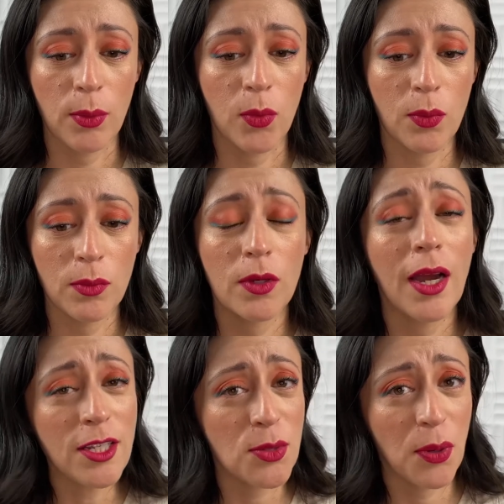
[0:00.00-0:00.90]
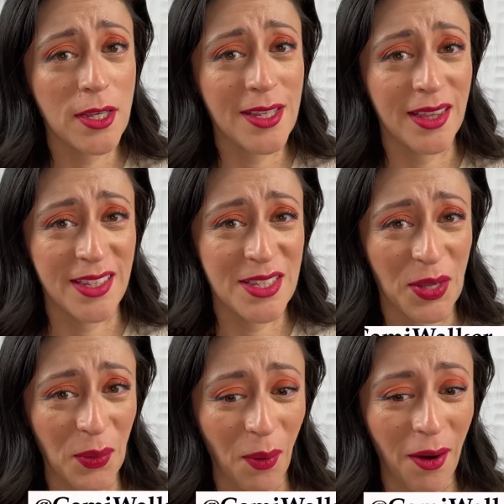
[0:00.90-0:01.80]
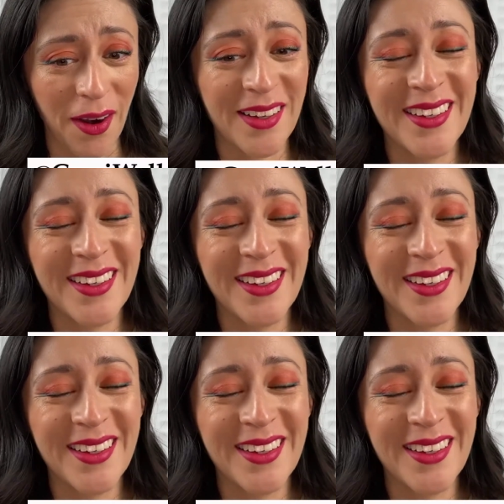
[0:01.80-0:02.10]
I'm kind of surprised that they still are.